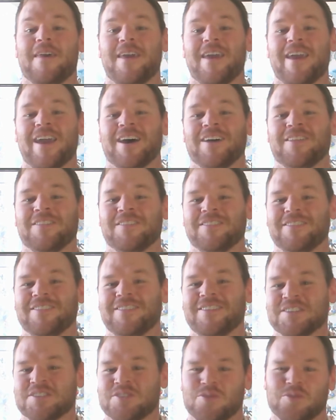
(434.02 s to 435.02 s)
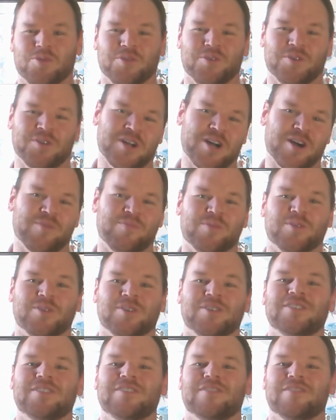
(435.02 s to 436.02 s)
and this older
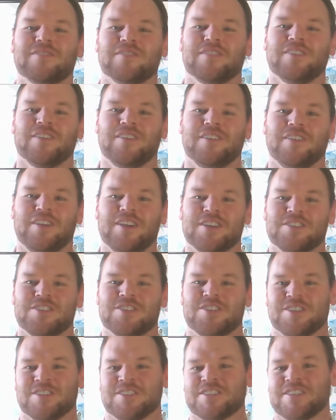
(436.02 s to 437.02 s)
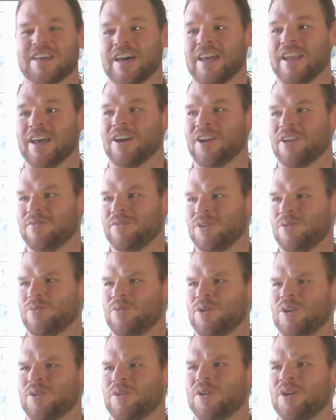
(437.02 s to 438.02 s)
couple gets just that out of it.
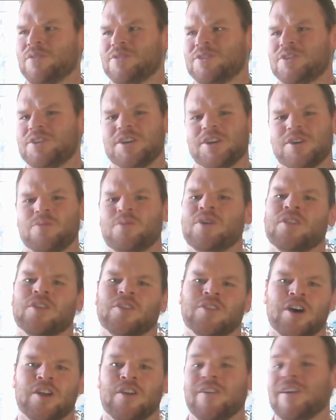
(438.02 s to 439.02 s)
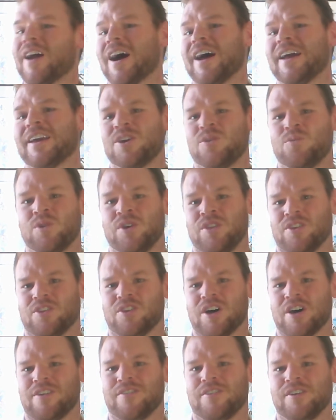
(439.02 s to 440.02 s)
Well, if she can win the lottery, I can win the
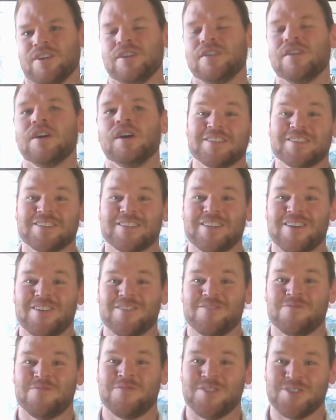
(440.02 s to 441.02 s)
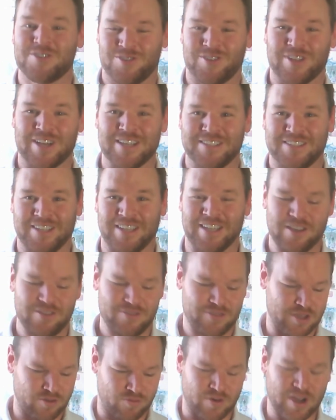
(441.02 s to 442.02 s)
lottery. Start visualizing
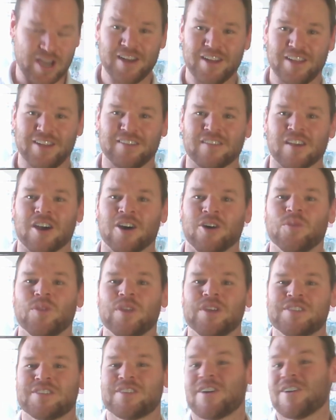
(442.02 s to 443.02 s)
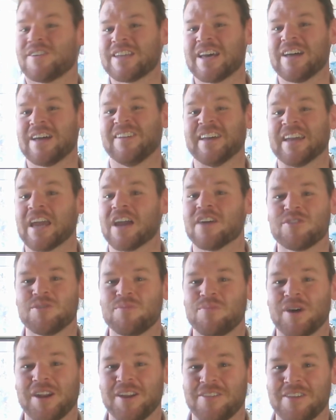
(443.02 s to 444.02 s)
it. They write it down. They start telling
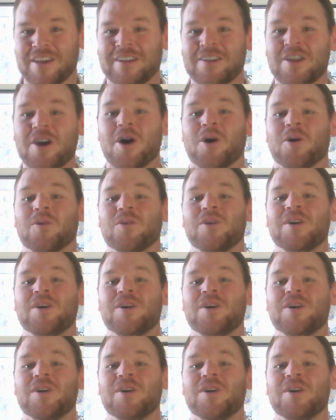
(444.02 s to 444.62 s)
everybody they know